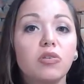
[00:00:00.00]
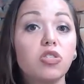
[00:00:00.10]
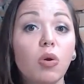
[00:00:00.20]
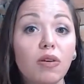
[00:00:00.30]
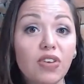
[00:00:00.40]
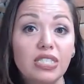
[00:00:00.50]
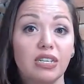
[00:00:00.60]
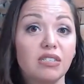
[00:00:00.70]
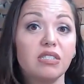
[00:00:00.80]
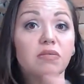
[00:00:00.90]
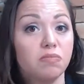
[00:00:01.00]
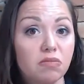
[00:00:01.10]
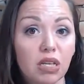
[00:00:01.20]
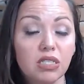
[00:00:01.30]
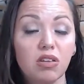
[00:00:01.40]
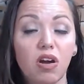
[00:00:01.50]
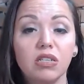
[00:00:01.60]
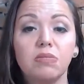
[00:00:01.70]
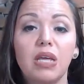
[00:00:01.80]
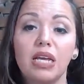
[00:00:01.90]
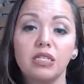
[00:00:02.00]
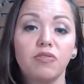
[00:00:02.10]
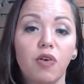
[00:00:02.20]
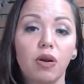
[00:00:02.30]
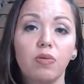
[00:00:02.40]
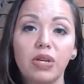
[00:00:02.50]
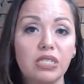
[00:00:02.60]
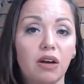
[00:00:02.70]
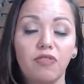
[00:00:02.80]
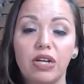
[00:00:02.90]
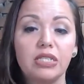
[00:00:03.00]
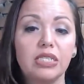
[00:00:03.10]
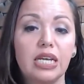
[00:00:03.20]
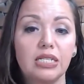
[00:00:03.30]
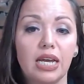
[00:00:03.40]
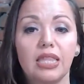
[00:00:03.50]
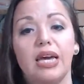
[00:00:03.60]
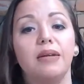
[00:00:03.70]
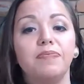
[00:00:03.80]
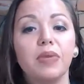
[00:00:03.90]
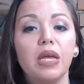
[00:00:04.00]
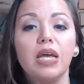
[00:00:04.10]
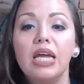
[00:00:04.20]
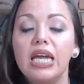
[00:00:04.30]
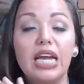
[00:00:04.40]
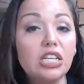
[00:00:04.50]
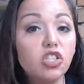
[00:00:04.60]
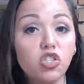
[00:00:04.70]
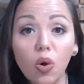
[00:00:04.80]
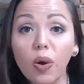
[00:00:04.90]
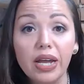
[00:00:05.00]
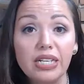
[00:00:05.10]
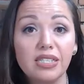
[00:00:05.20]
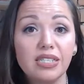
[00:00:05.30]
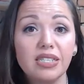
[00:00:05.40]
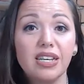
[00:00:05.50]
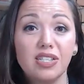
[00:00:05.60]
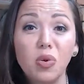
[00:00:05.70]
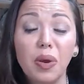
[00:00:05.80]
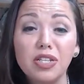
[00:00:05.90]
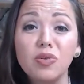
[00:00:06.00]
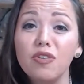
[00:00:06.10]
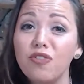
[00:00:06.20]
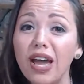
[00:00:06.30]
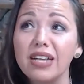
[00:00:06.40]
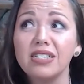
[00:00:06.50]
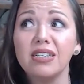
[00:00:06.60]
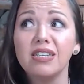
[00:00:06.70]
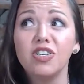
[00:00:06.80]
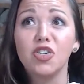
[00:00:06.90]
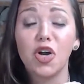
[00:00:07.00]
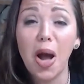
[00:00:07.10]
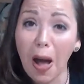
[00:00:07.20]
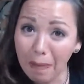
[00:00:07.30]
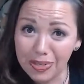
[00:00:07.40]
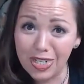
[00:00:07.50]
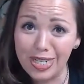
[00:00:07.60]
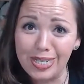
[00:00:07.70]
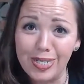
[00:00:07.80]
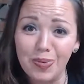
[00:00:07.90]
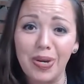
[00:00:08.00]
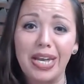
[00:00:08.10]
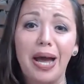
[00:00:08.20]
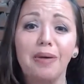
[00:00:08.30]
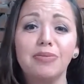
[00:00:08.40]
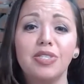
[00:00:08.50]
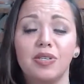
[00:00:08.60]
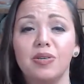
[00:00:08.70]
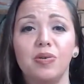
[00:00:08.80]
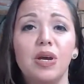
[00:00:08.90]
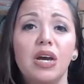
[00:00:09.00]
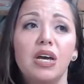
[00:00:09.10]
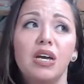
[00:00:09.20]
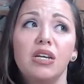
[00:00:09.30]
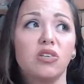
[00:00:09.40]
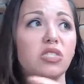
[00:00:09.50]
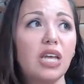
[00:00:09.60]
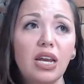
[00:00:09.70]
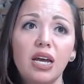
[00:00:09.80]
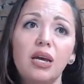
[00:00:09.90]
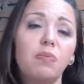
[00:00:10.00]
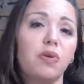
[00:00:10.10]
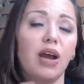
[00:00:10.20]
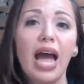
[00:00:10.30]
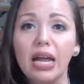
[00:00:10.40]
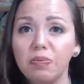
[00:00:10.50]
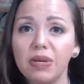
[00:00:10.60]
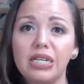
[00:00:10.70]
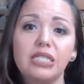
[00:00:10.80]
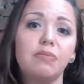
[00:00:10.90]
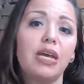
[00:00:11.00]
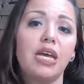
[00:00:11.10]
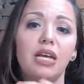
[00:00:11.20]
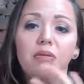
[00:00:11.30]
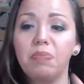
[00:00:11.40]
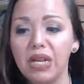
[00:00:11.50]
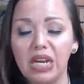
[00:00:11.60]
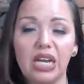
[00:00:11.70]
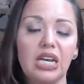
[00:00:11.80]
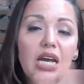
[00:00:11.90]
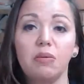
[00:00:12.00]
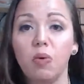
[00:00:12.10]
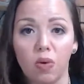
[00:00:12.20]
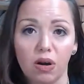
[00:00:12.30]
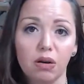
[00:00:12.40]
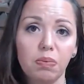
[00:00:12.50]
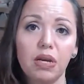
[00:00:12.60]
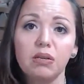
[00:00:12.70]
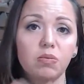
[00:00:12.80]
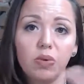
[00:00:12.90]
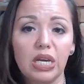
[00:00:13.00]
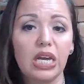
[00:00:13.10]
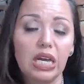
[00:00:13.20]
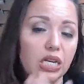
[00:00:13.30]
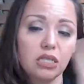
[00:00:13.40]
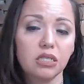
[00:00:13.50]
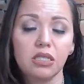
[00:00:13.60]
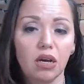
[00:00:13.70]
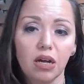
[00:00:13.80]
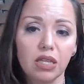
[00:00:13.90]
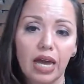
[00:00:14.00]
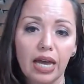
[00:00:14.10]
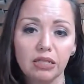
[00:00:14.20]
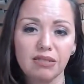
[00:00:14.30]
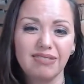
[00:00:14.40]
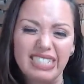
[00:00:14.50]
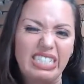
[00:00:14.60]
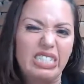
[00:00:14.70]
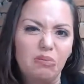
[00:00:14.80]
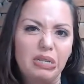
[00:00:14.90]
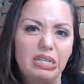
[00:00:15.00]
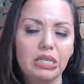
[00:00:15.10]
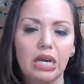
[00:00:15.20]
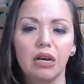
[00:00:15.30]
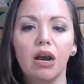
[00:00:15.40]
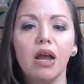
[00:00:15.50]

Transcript: store visits. That's another awesome thing for retail fronts, things like that. Each choice is going to affect your options when it comes to your setup, your ad placement, bidding, and more. But we can get into all that a little bit later.